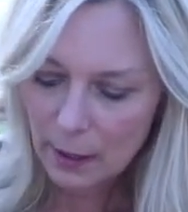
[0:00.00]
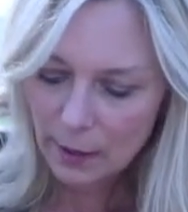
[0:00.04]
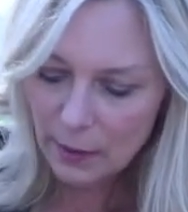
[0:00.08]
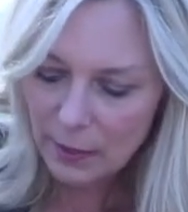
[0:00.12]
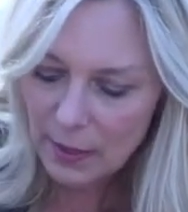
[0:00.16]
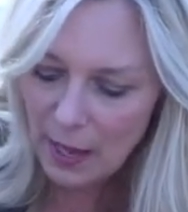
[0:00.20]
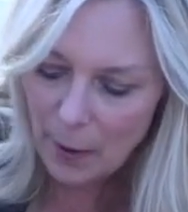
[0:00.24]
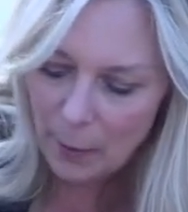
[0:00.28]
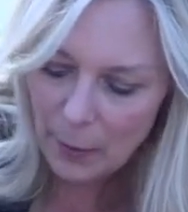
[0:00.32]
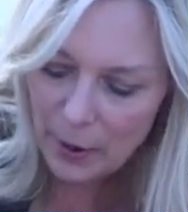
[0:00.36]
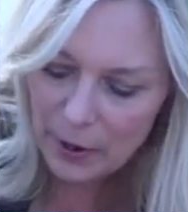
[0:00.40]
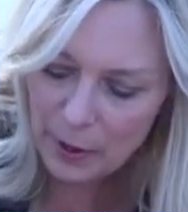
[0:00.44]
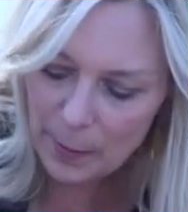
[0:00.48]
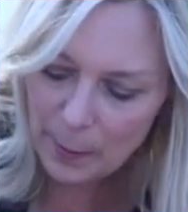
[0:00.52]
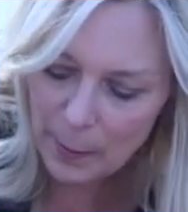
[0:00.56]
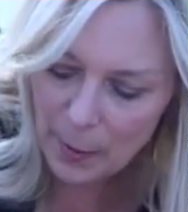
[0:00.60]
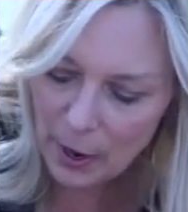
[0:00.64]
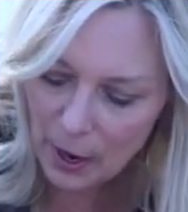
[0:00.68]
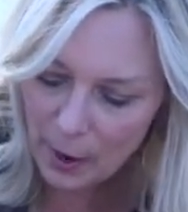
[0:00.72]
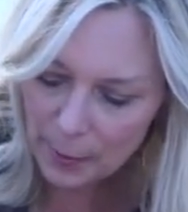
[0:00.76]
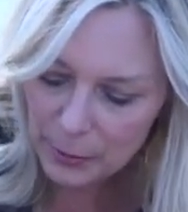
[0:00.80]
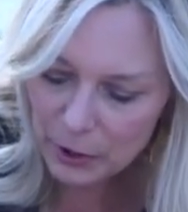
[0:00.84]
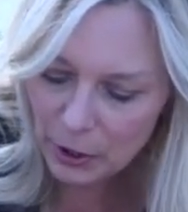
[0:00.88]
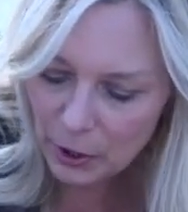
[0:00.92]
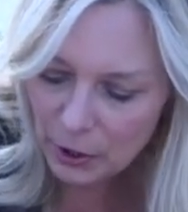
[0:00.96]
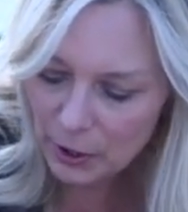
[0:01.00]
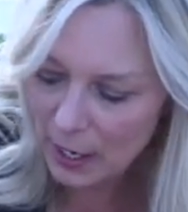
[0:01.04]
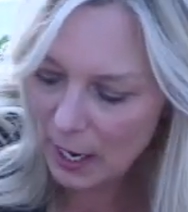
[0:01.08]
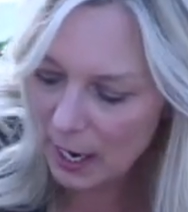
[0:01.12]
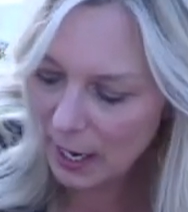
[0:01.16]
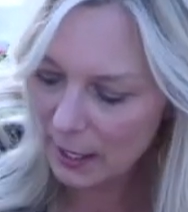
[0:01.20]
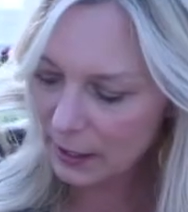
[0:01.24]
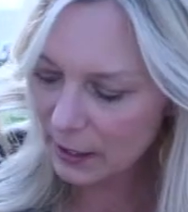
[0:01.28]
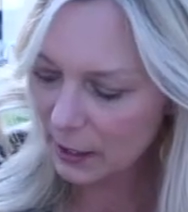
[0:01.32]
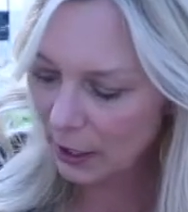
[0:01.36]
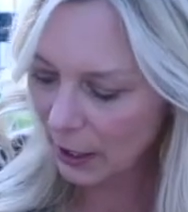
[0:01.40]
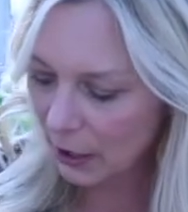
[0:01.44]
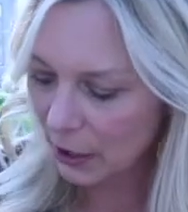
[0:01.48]
That way the bulbs are
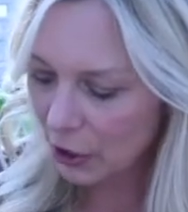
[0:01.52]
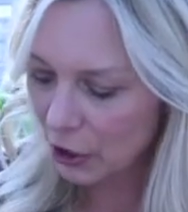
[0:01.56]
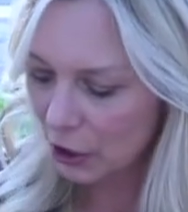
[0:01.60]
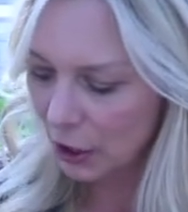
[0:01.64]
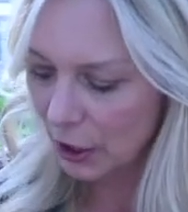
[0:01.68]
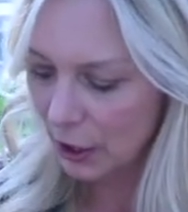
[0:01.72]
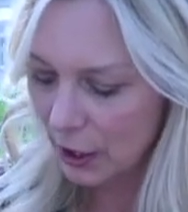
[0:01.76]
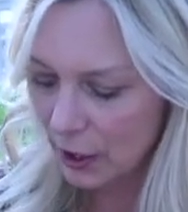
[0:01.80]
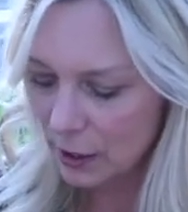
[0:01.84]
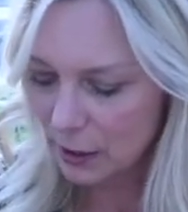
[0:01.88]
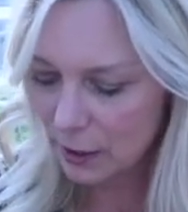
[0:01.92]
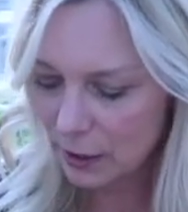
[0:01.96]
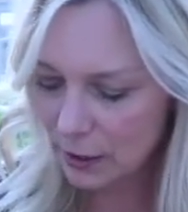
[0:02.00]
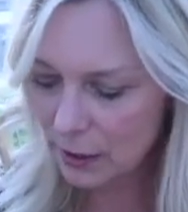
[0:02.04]
not touching.